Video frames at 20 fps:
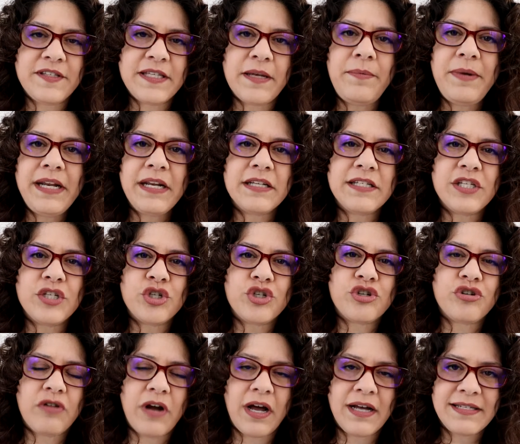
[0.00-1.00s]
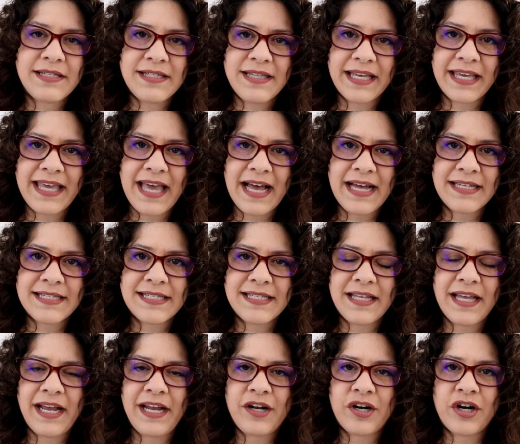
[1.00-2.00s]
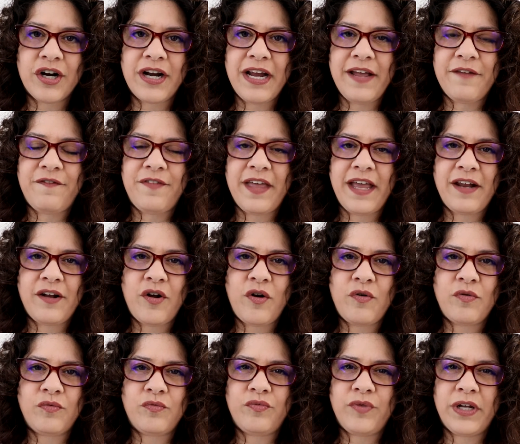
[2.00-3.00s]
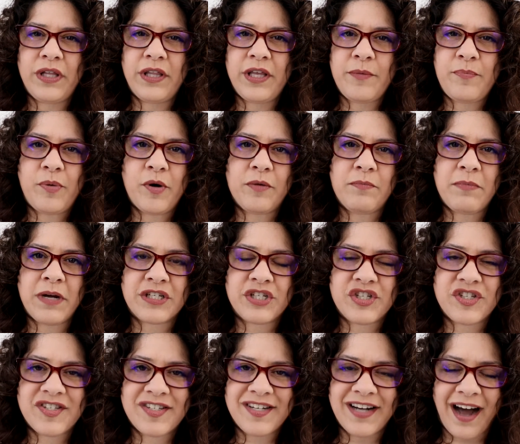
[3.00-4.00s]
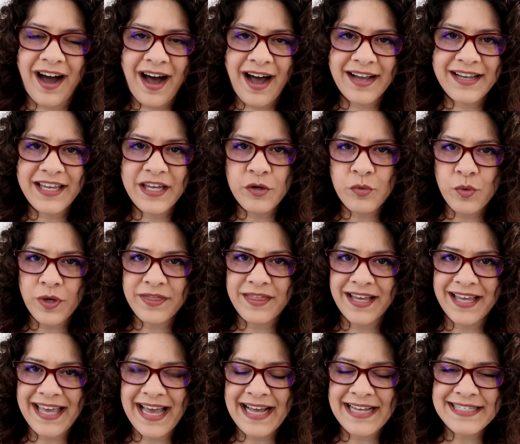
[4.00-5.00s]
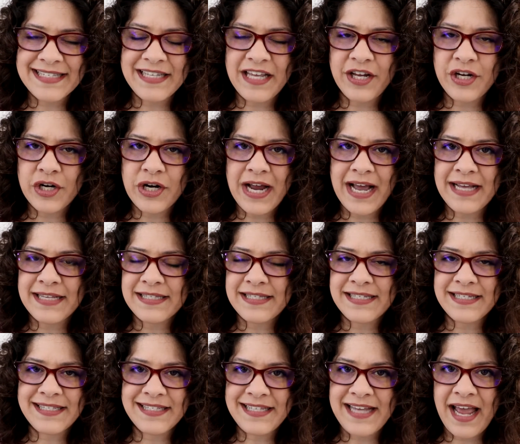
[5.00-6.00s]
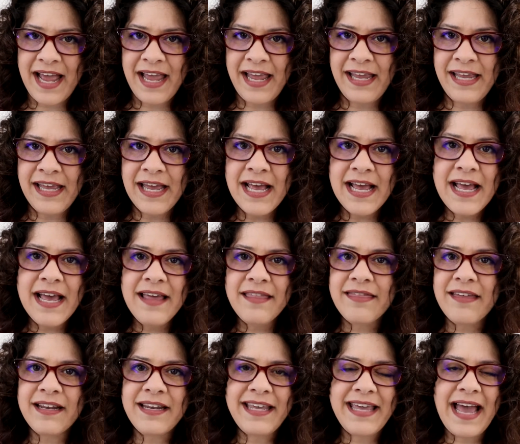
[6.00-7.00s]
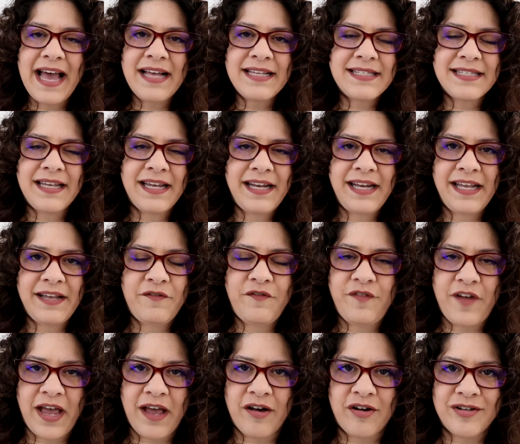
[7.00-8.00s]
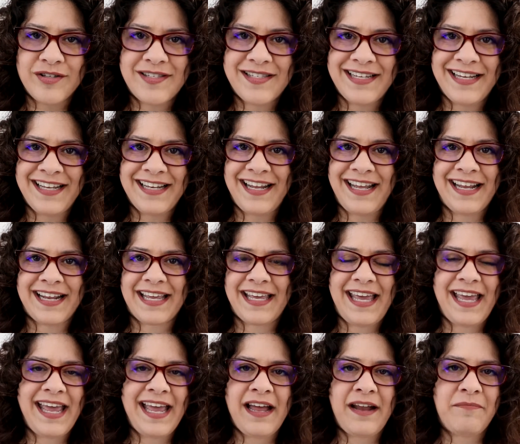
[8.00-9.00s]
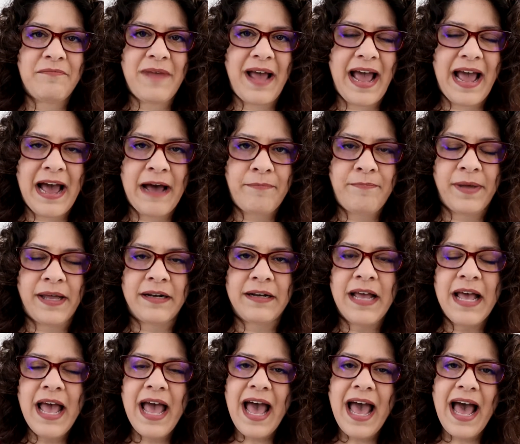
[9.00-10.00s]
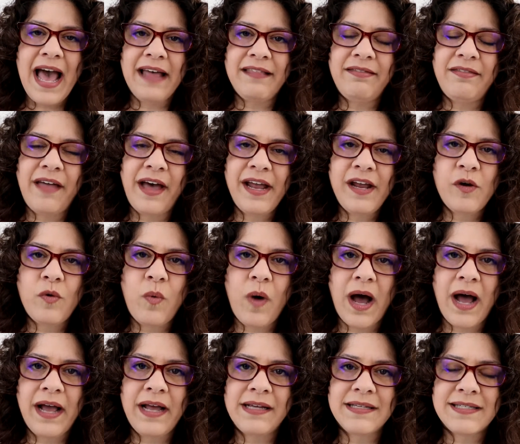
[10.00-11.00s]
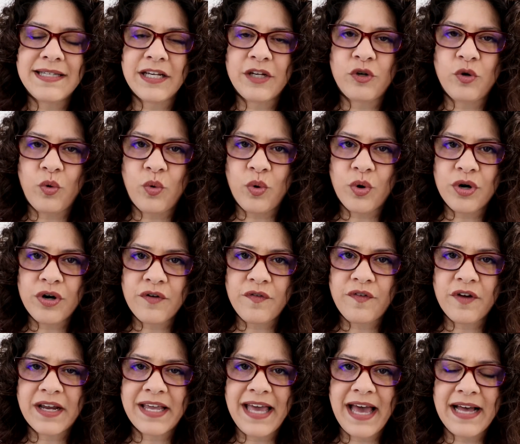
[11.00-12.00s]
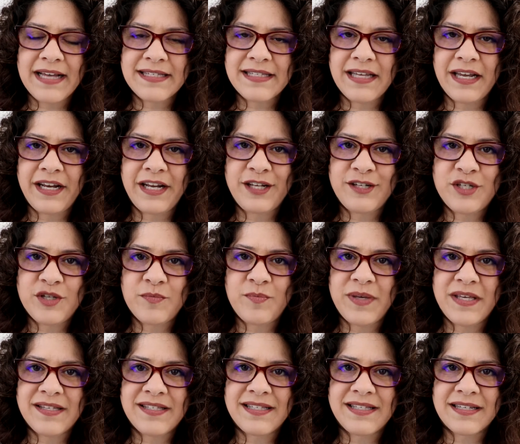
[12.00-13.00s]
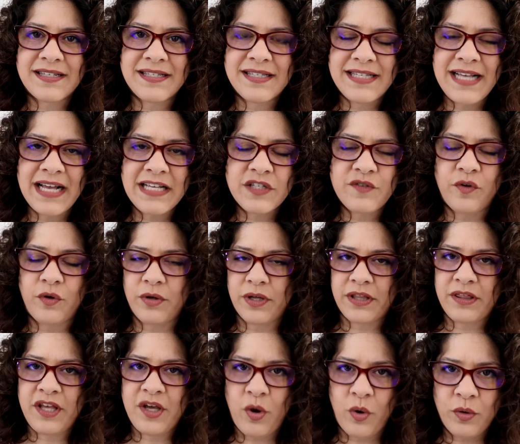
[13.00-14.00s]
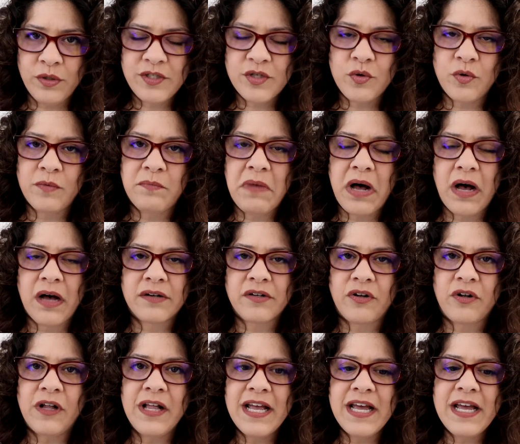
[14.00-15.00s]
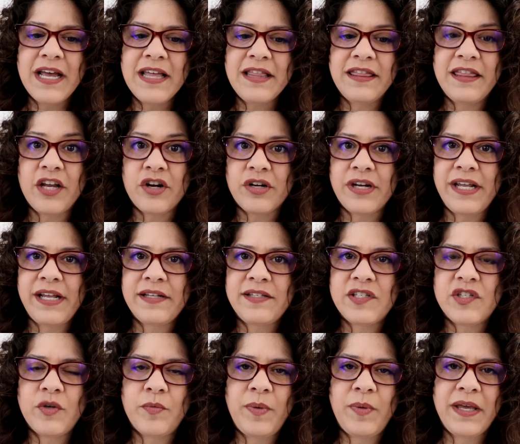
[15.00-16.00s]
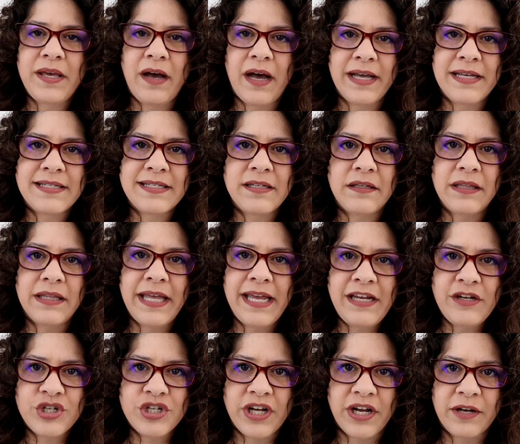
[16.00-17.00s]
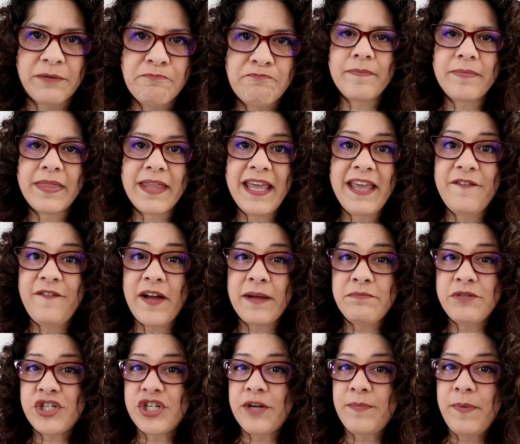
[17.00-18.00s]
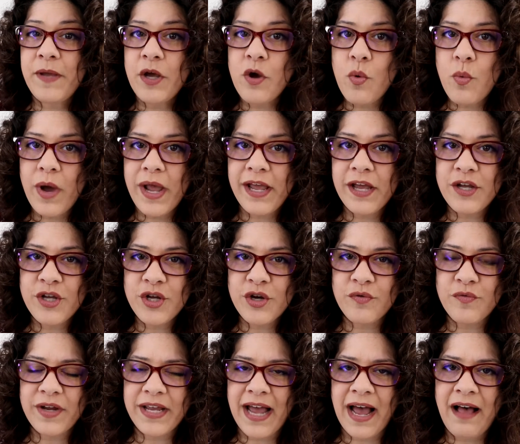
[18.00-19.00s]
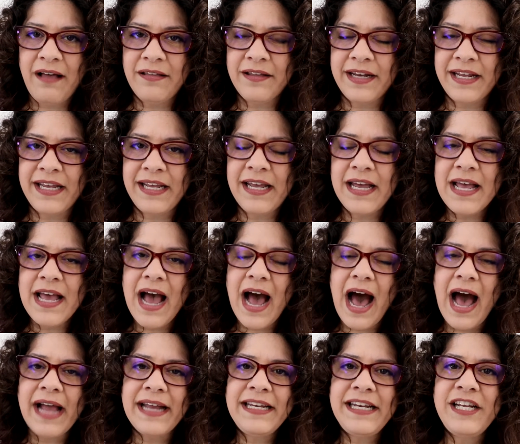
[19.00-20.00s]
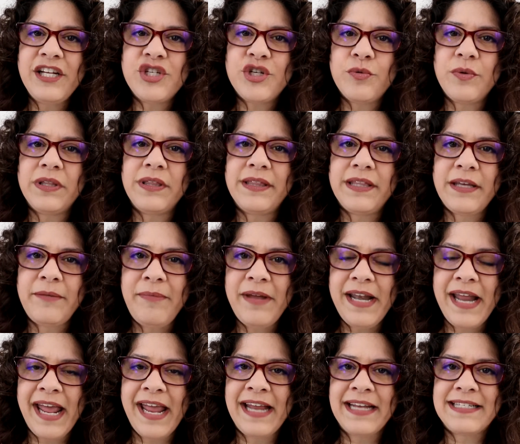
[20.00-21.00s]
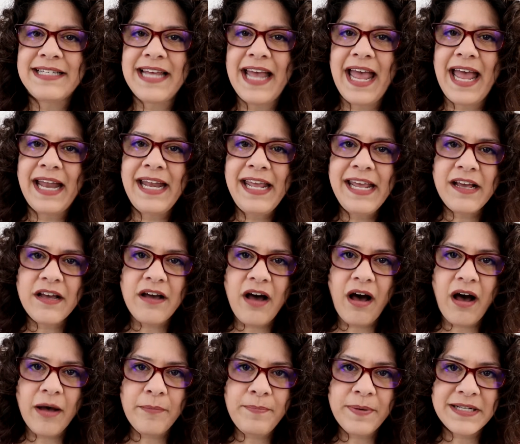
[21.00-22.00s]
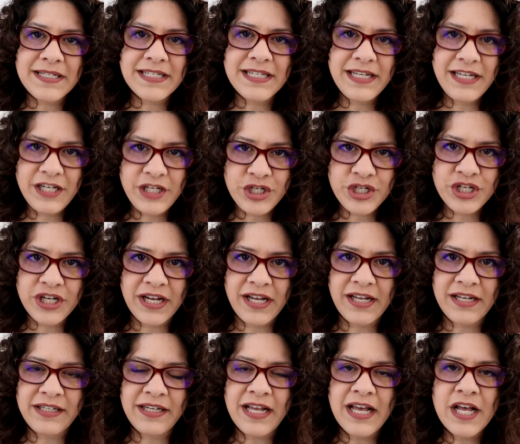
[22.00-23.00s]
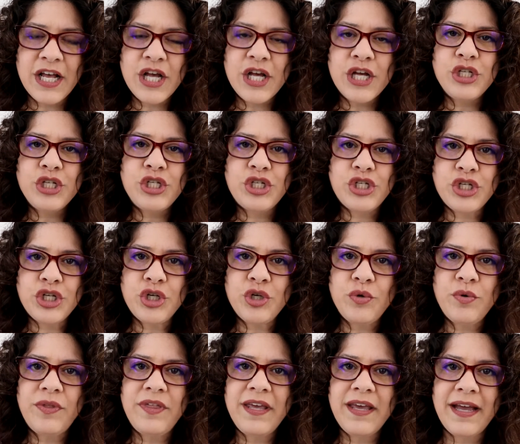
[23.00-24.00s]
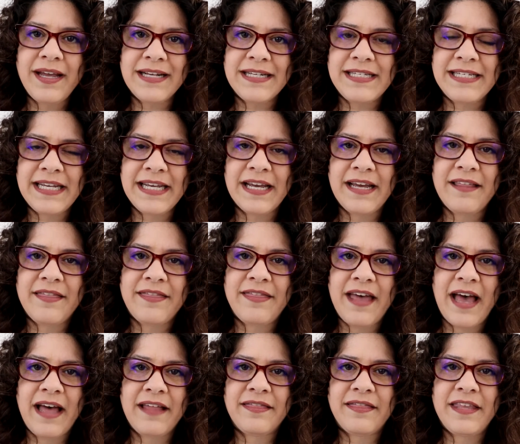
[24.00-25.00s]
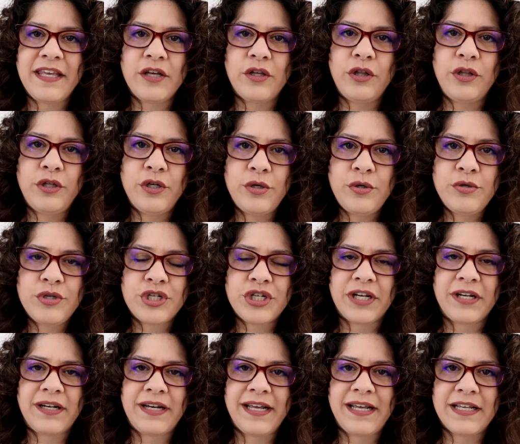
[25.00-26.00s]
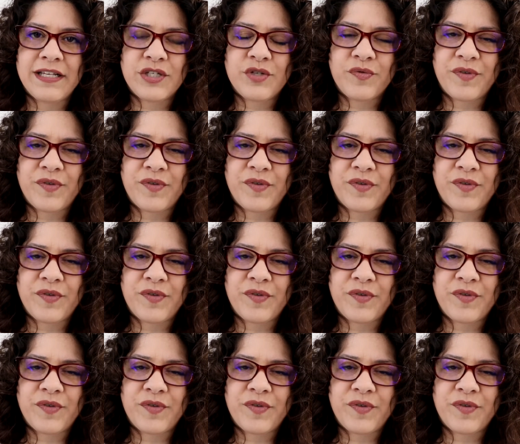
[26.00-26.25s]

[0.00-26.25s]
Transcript: somebody doesn't trust the gaslighter, if they don't really put much stock in what the gaslighter has to say, then gaslighting fails. It can't happen. And likewise, in order for gaslighting to be successful in the old school model, there needs to be isolation. If I'm chipping away at your reality, I need to eliminate any competition to the idea that the illusion is